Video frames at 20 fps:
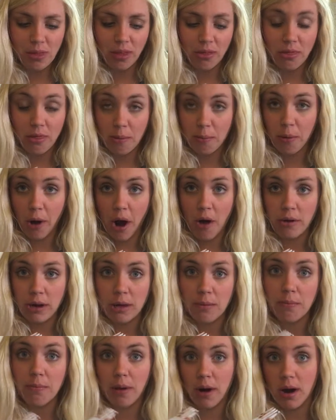the
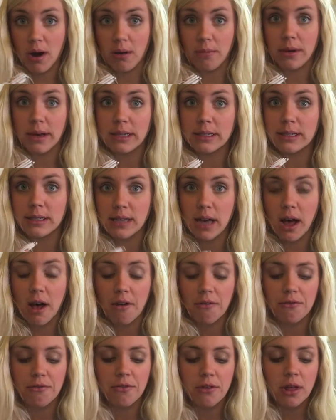brownie bomb
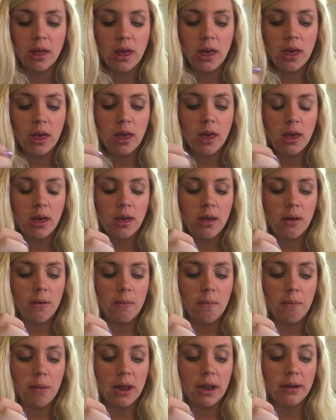itself.
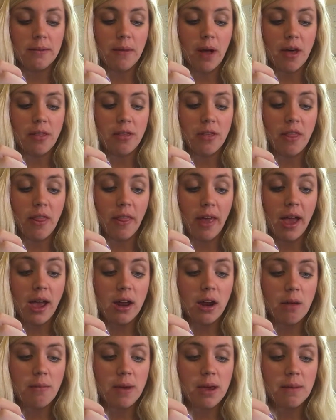But other than
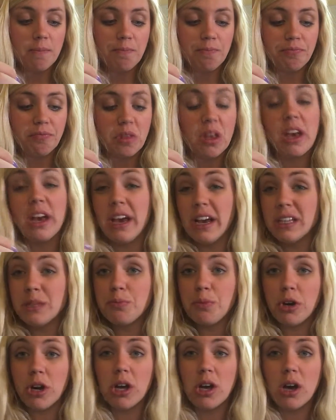that, I mean, it's
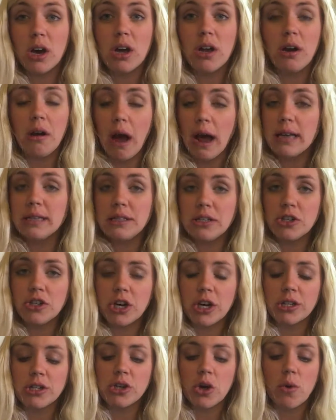pretty good. I
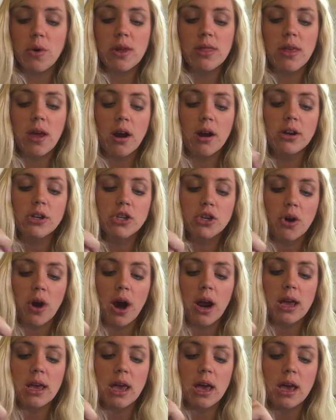suggest going there and
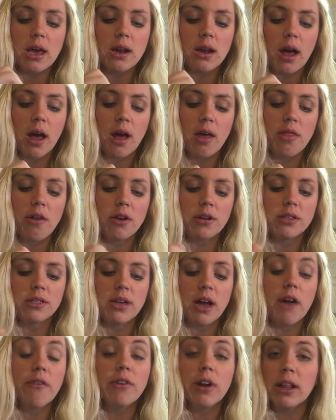trying it. There's
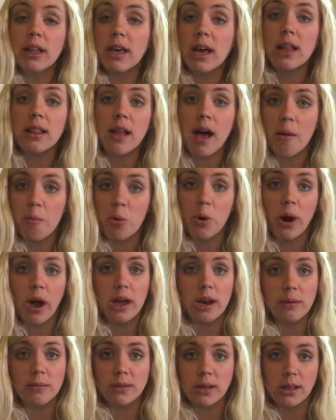definitely a lot more
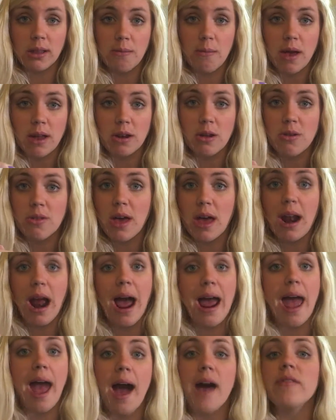items on the menu that
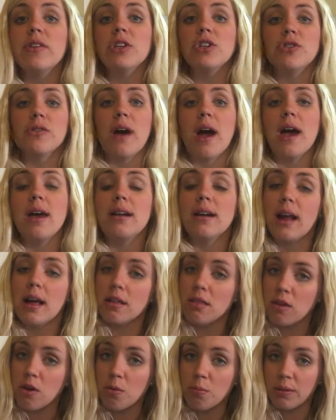I haven't tried and I
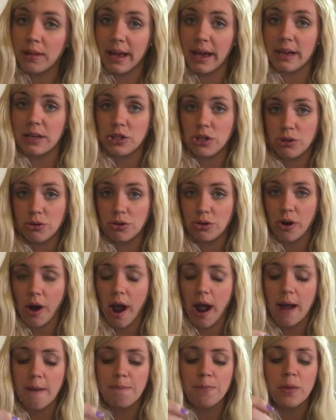do plan to
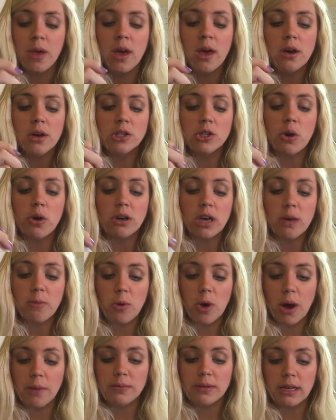try. So I'll keep
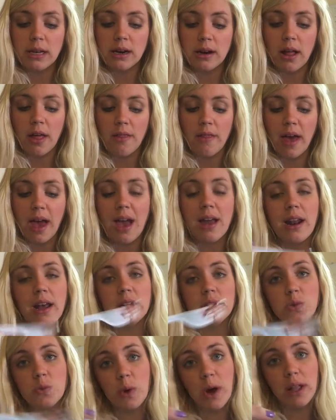you updated on that,
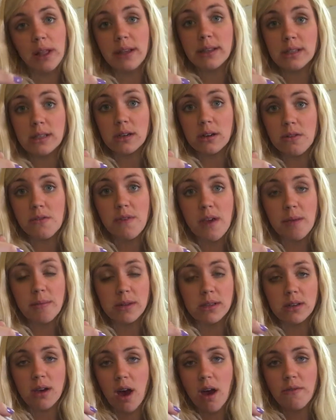as well as their
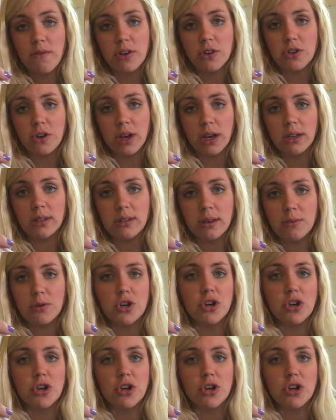famous coffee drinks. I'm